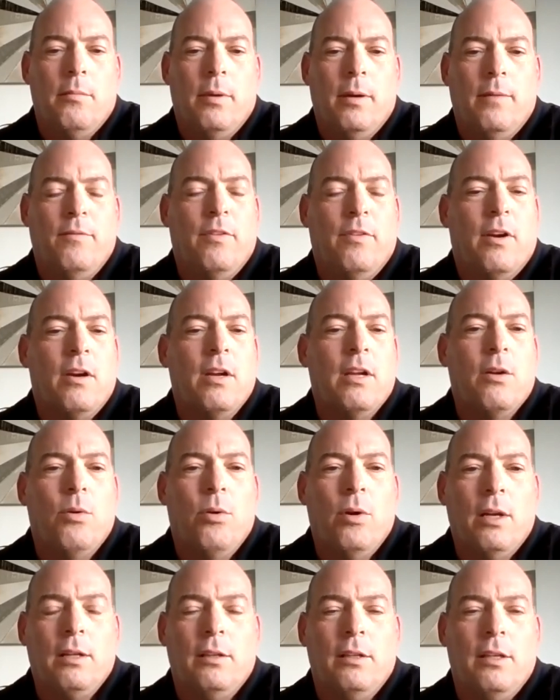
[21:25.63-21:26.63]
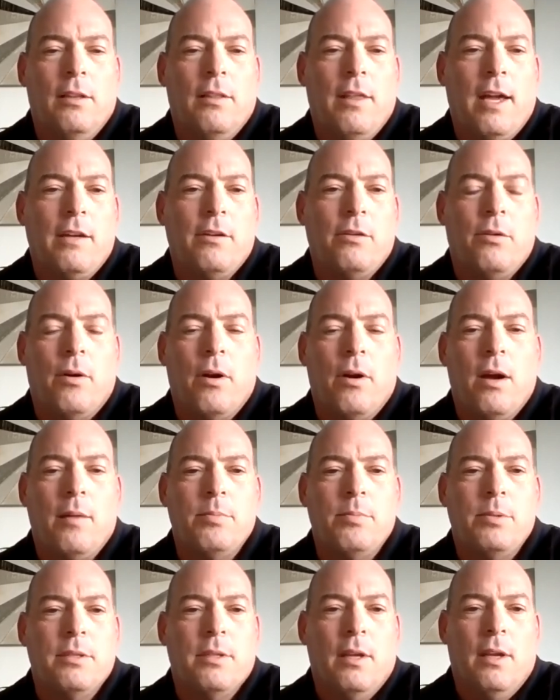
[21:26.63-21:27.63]
but very quickly that
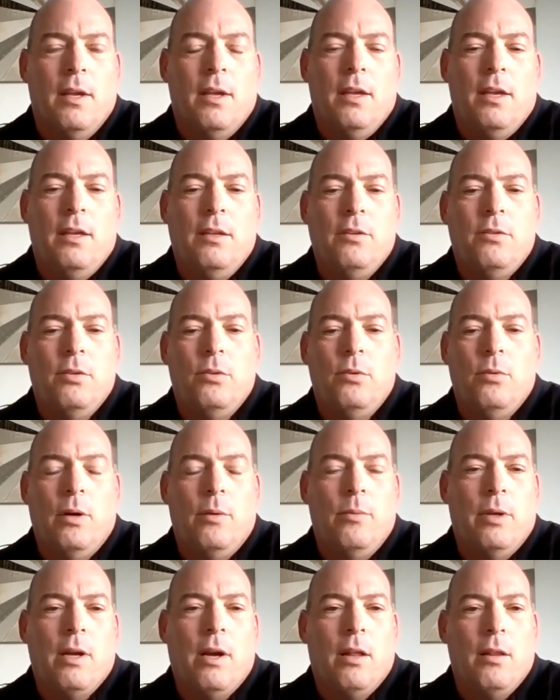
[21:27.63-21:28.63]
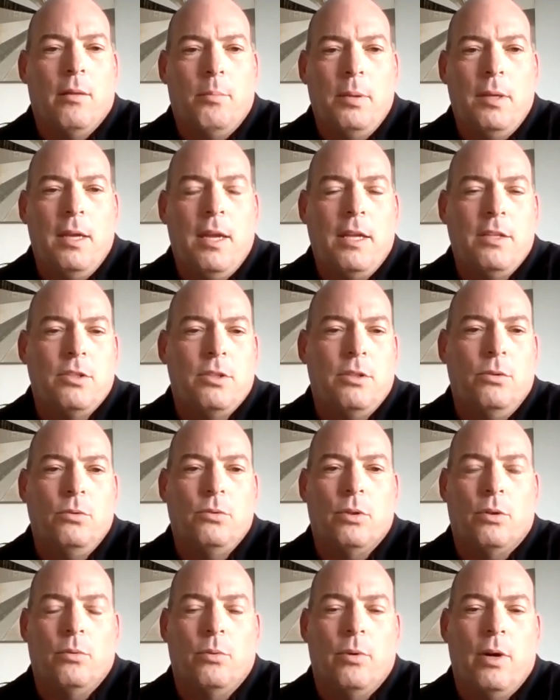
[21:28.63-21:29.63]
drops into what we call a pH
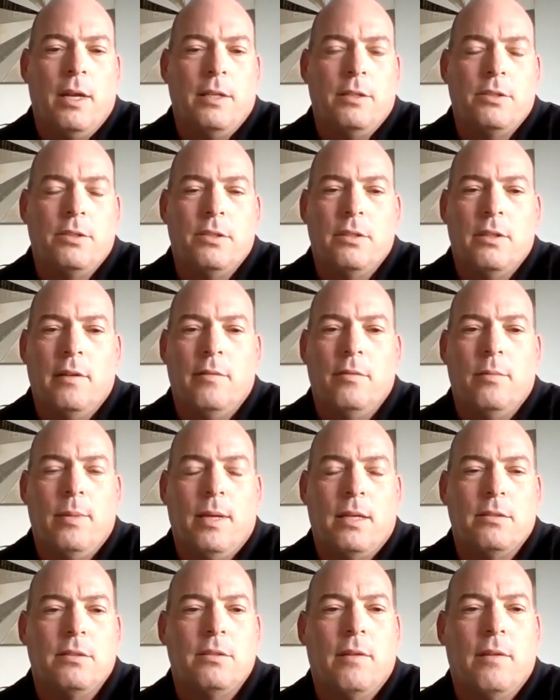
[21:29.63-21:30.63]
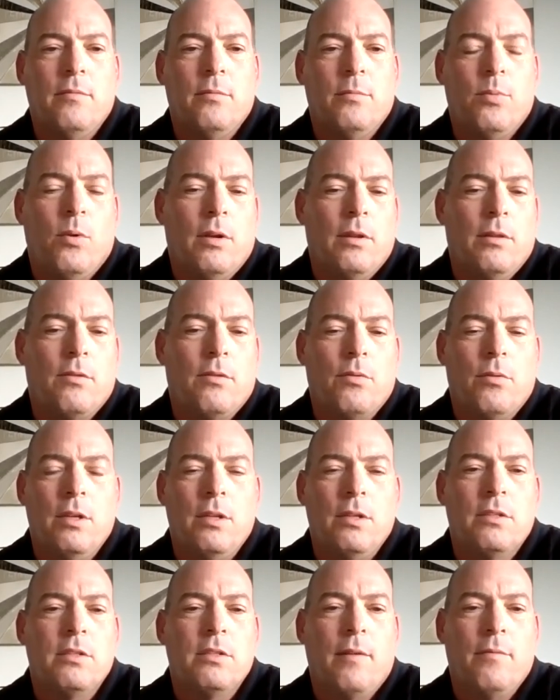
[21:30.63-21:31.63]
neutral range of about 7.3
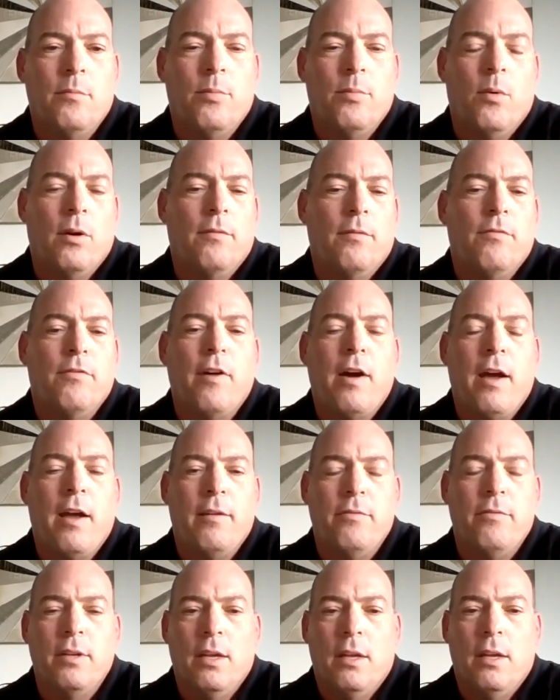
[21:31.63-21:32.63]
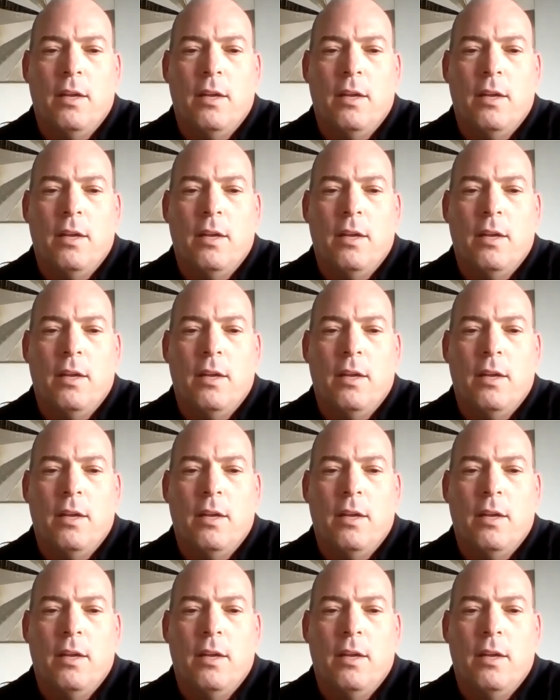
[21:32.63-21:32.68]
to 7.5.